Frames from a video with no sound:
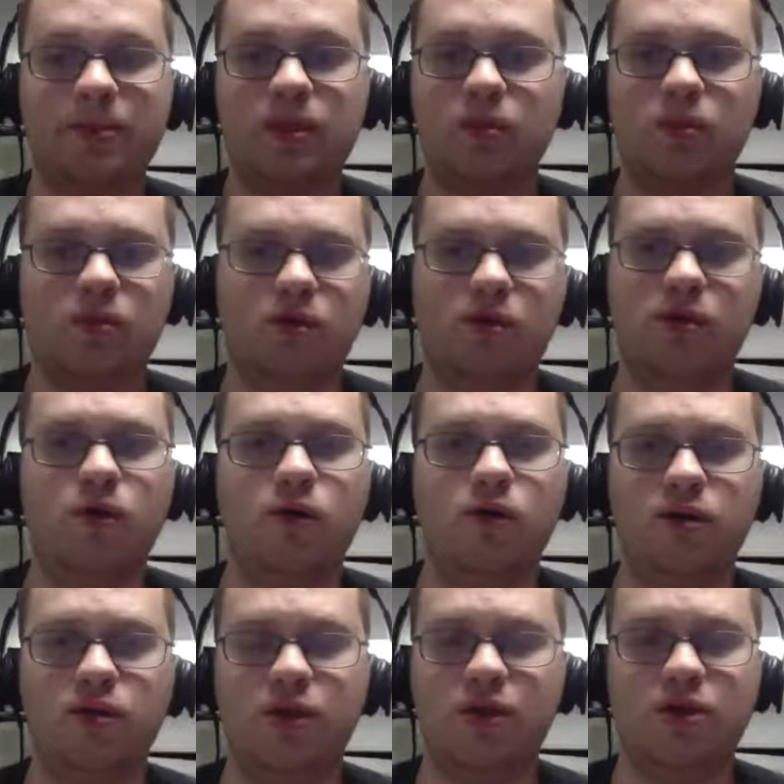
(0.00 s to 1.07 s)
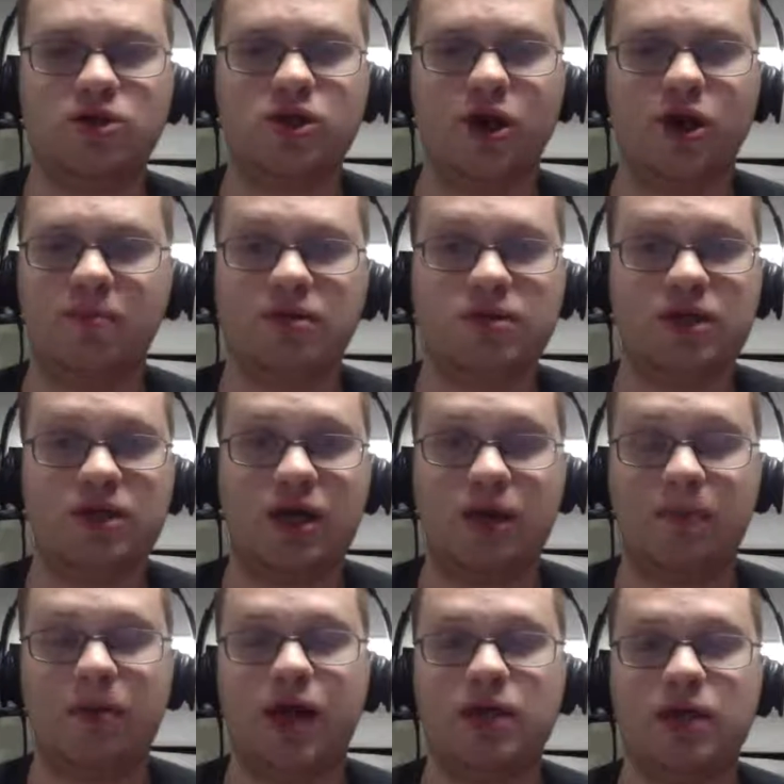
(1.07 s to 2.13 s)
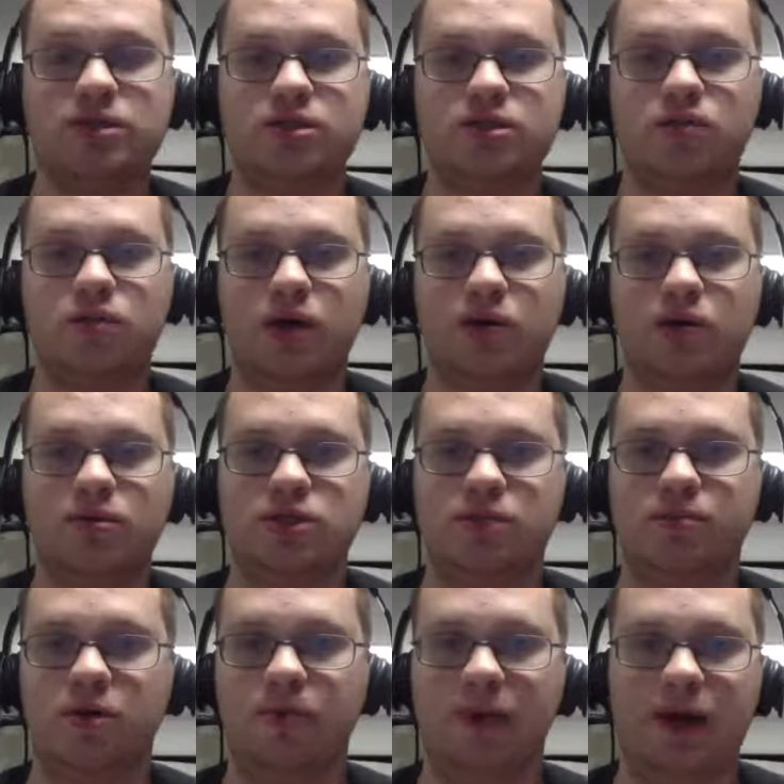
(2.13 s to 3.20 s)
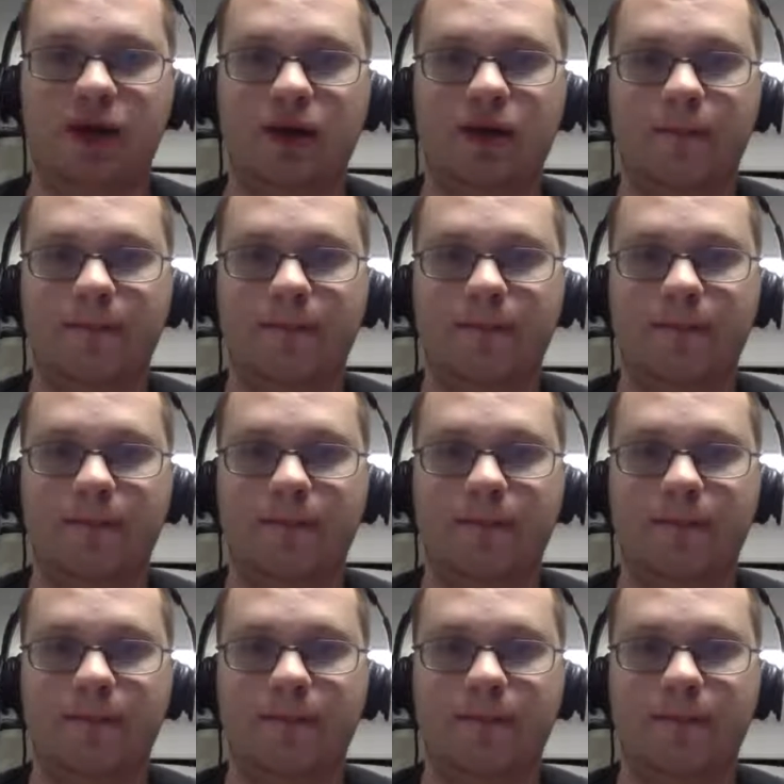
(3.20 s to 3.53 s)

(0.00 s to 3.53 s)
Really, the only thing to talk about tonight in a positive way was the bullpen.